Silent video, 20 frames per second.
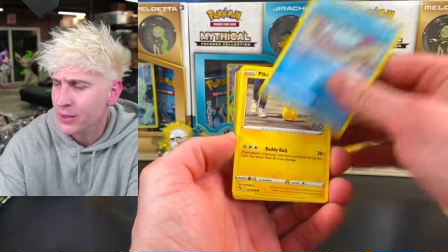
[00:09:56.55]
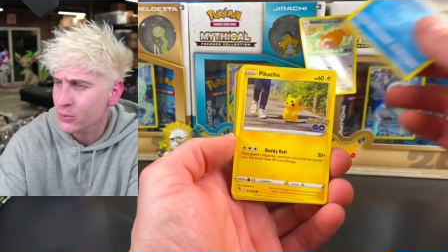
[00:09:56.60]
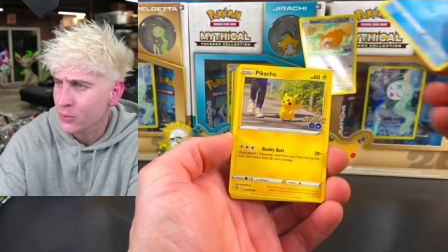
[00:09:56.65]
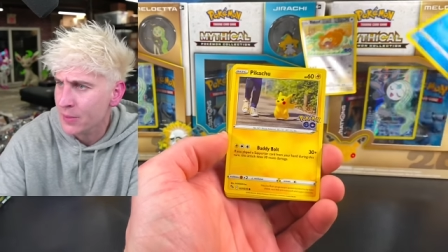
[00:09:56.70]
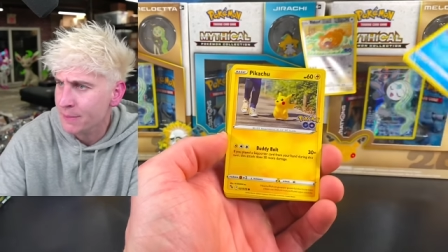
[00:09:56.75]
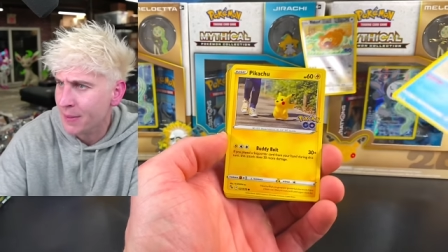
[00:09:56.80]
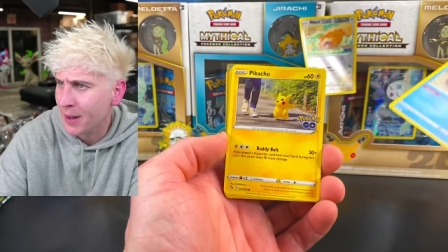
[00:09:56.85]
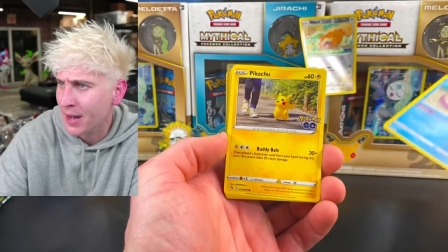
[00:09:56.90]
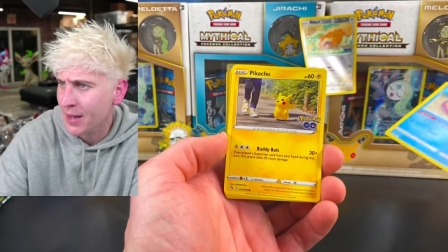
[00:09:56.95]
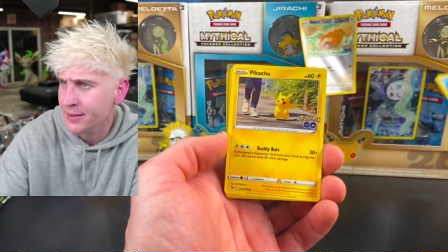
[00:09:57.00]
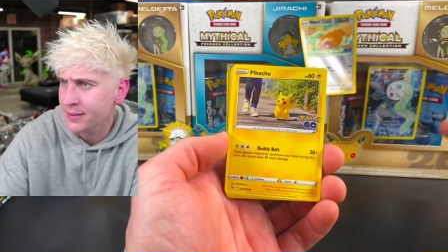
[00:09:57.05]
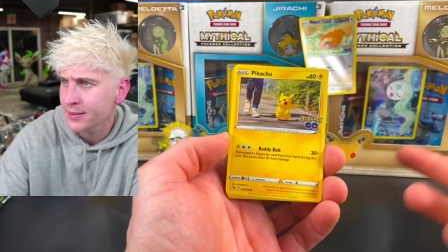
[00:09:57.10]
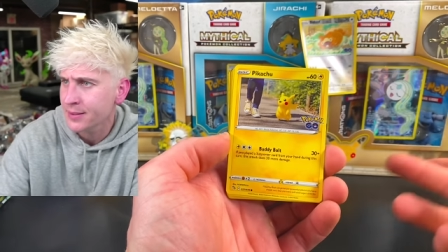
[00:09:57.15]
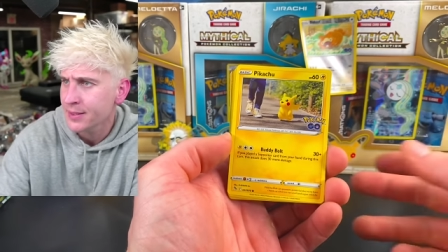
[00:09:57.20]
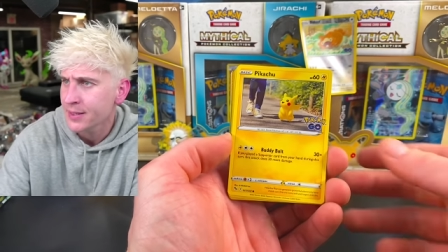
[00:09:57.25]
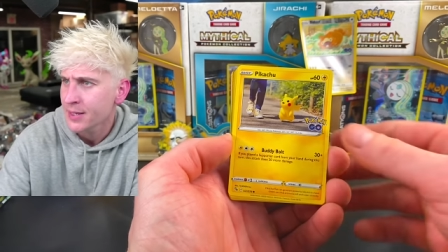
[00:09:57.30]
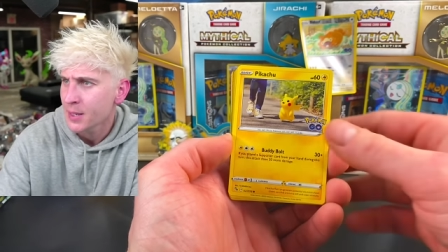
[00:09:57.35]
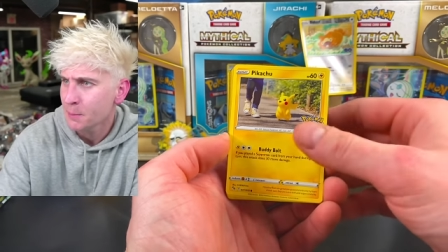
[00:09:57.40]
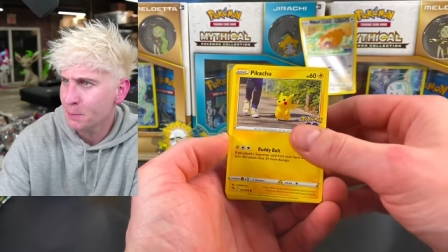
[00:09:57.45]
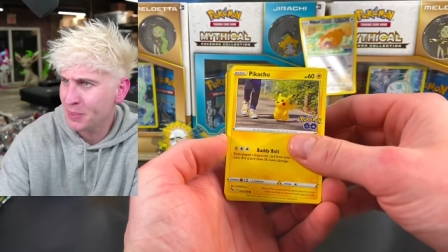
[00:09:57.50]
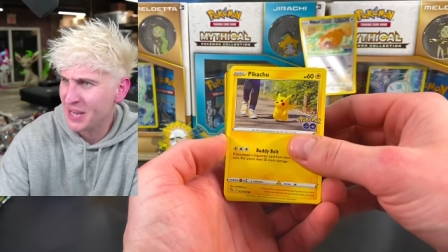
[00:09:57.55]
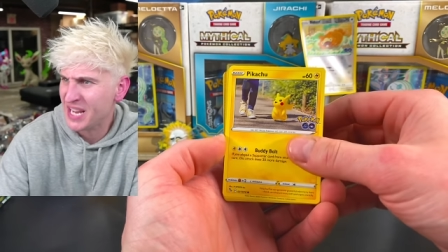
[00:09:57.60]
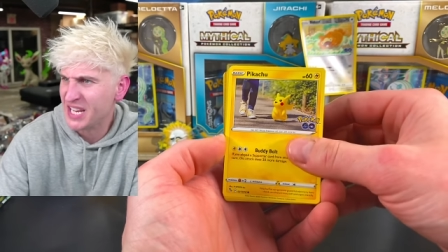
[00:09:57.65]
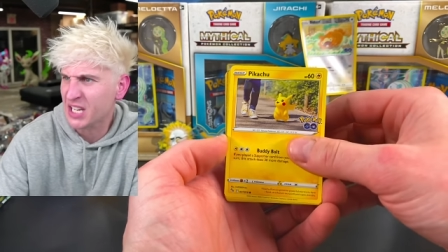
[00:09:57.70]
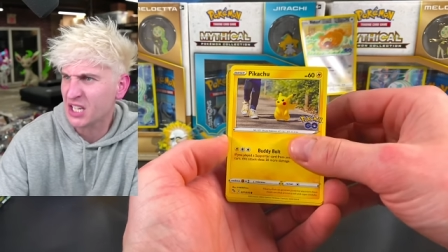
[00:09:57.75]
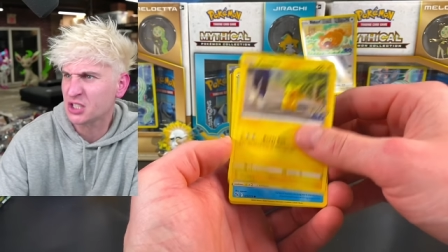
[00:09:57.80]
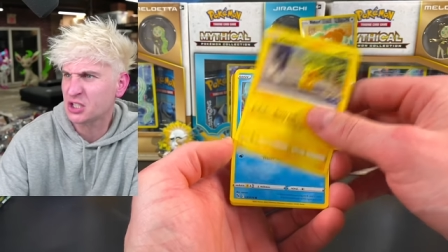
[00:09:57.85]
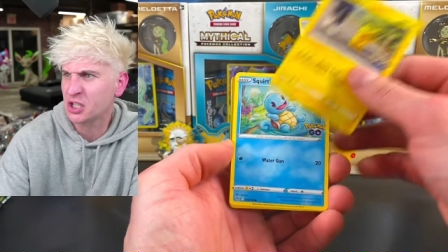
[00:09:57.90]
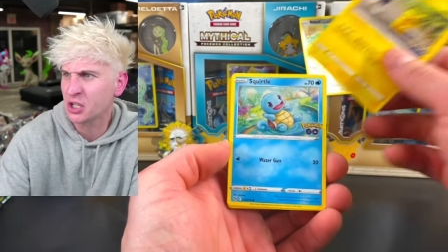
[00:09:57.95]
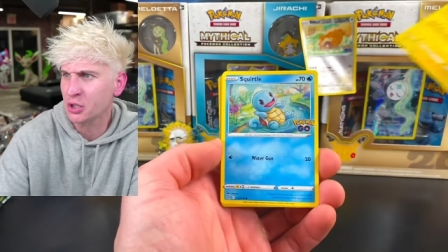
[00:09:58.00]
Wimpod,
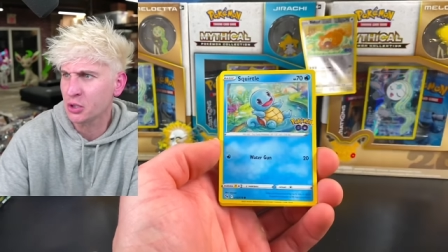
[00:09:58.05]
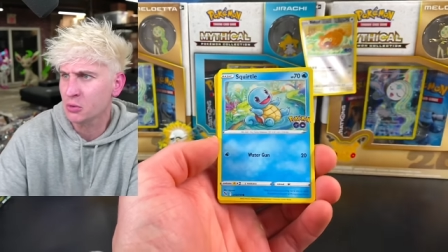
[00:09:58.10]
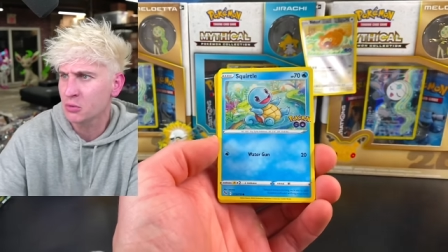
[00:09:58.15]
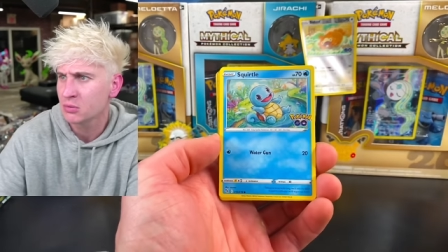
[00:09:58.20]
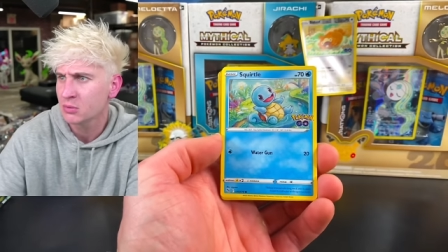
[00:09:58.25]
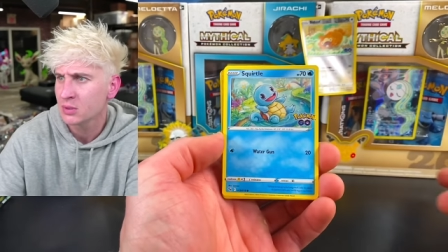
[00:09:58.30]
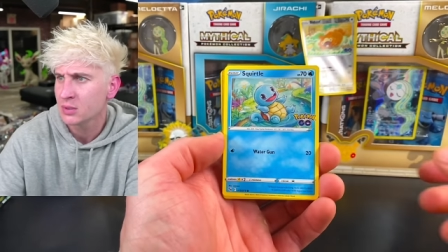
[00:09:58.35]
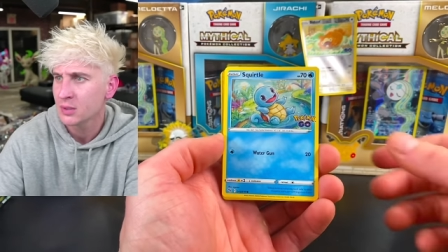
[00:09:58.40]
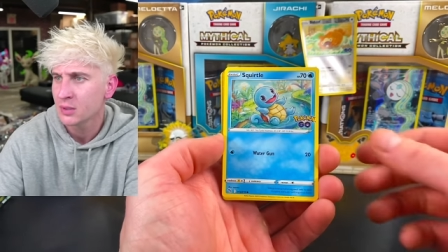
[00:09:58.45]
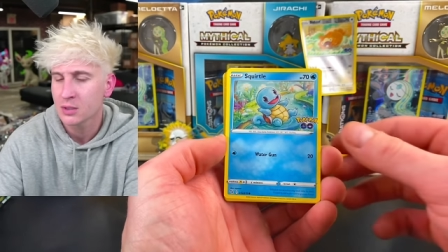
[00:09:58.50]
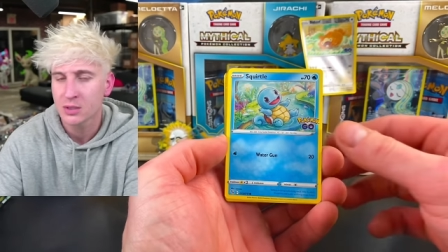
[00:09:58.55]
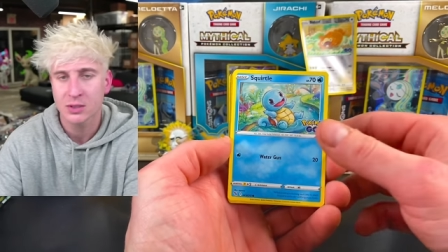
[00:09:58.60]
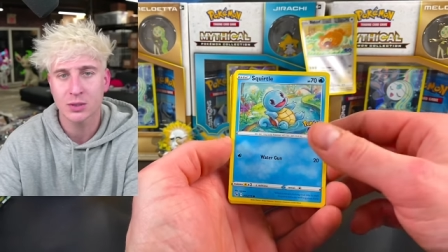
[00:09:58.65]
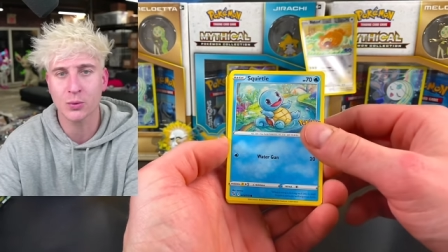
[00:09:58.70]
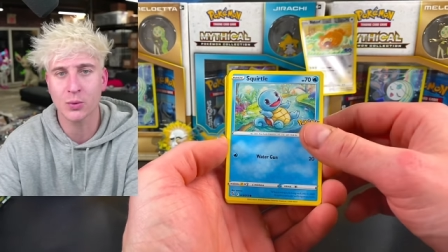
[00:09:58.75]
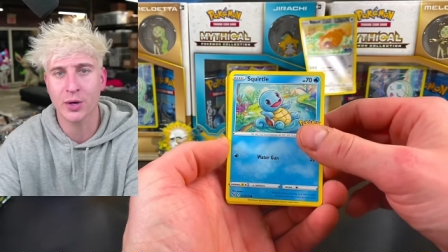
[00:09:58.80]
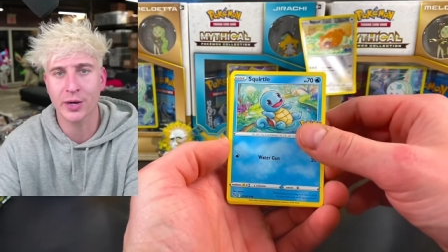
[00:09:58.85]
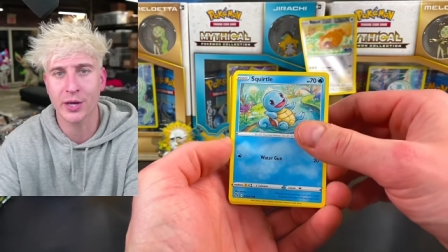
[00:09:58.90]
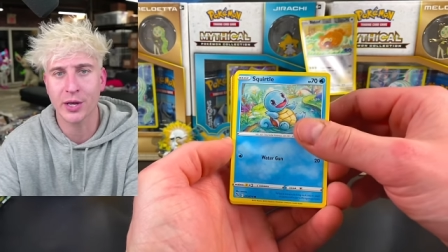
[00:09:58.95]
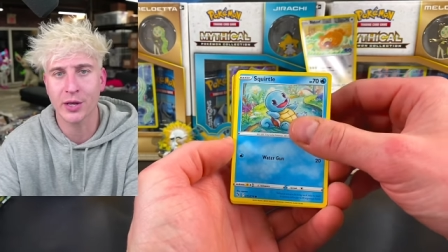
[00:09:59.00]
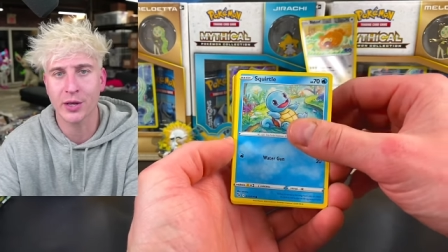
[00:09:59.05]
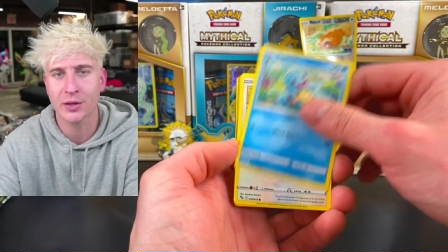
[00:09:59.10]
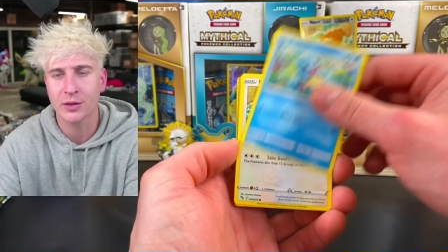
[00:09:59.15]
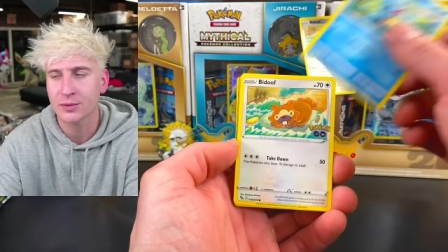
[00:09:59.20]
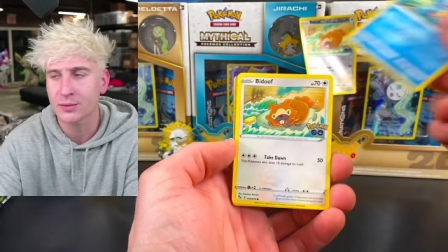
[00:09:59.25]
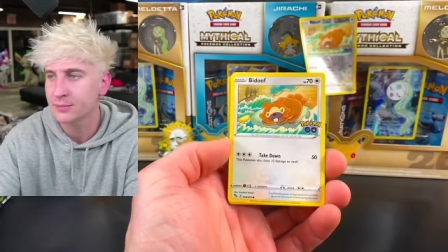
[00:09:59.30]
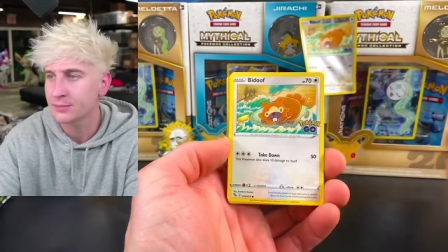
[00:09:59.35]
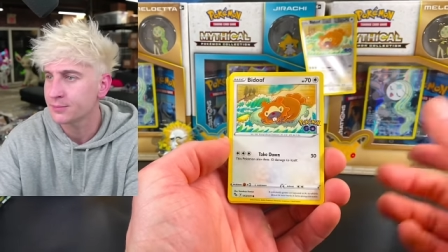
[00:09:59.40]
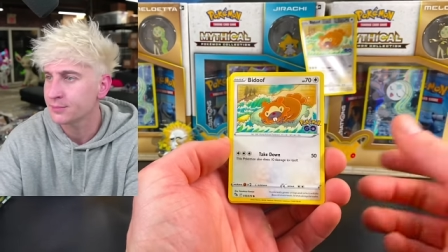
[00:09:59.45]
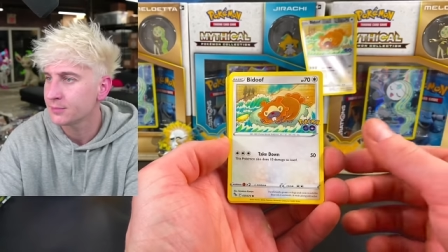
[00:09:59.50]
Pikachu, Squirtle,
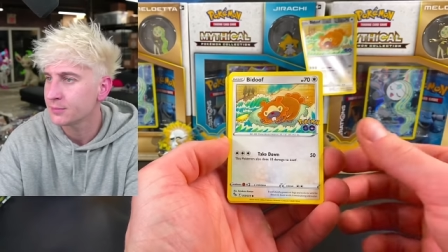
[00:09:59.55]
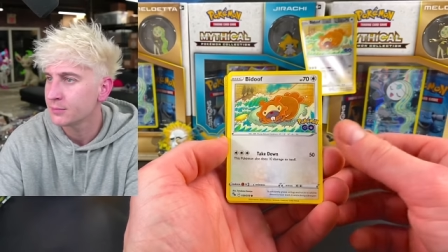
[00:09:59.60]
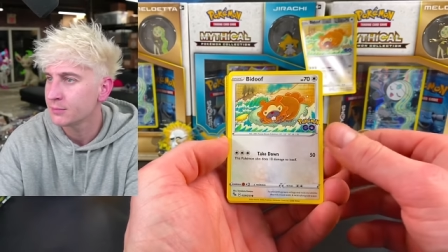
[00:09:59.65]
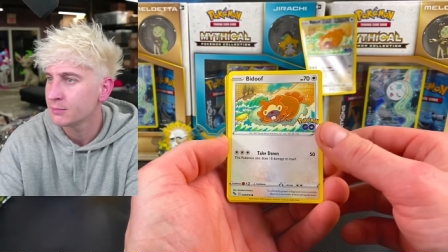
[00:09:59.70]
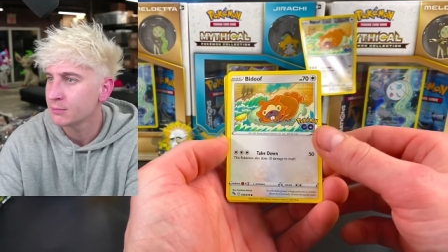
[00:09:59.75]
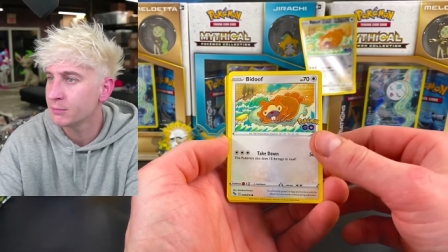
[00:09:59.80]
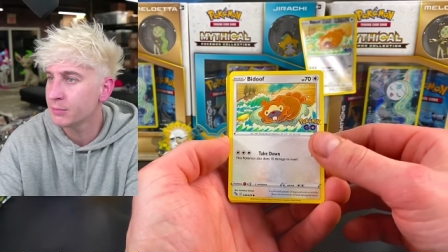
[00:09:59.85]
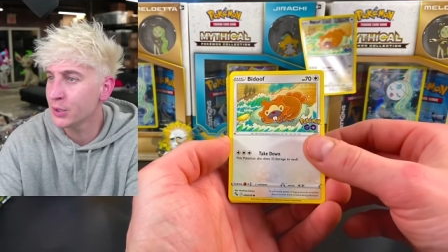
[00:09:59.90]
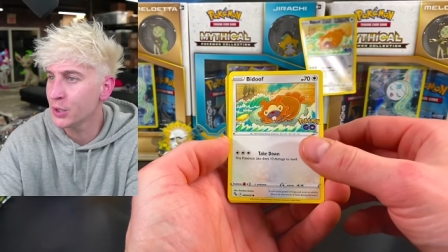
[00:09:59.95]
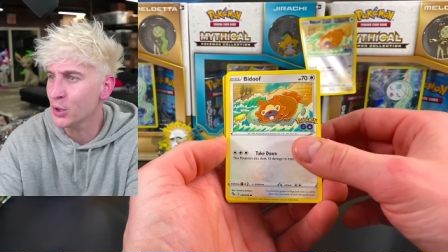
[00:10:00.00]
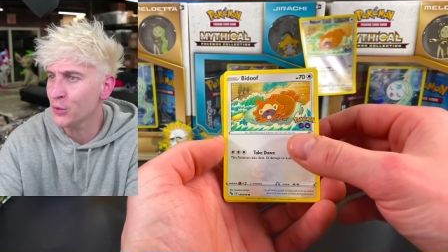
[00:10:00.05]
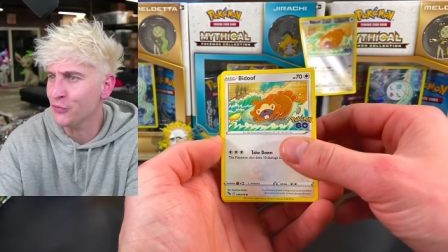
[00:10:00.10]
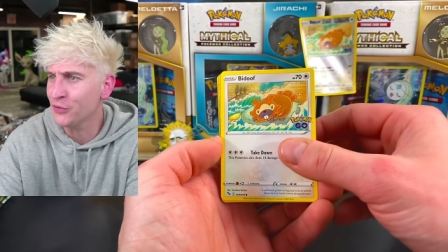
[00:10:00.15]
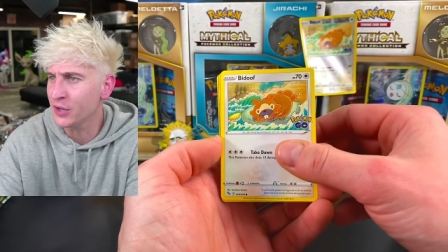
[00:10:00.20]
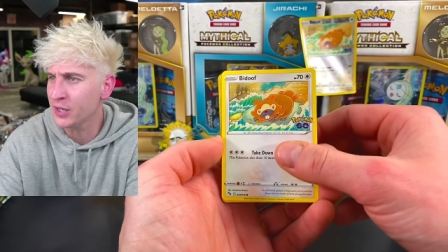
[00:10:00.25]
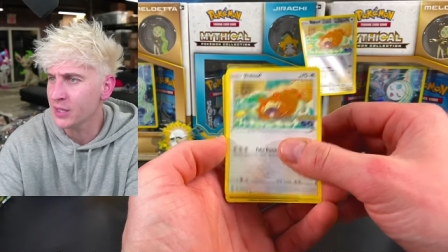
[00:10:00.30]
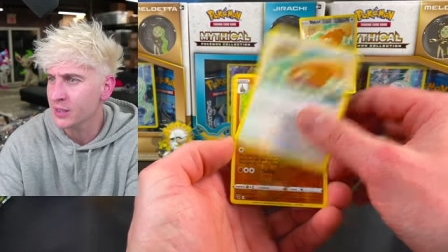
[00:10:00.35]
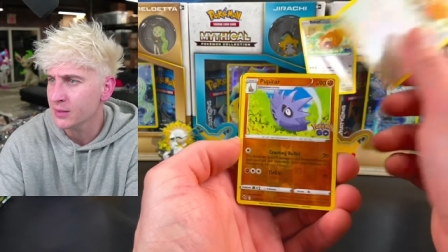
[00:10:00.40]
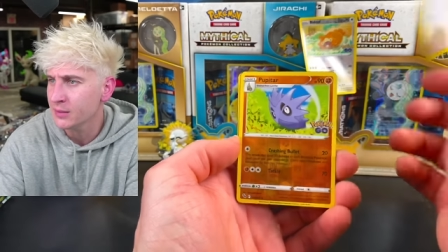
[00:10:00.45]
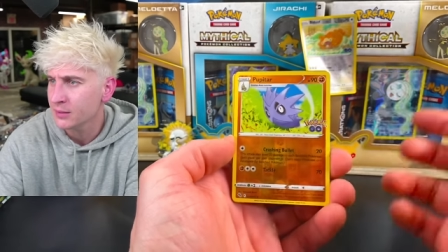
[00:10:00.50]
Bidoofi,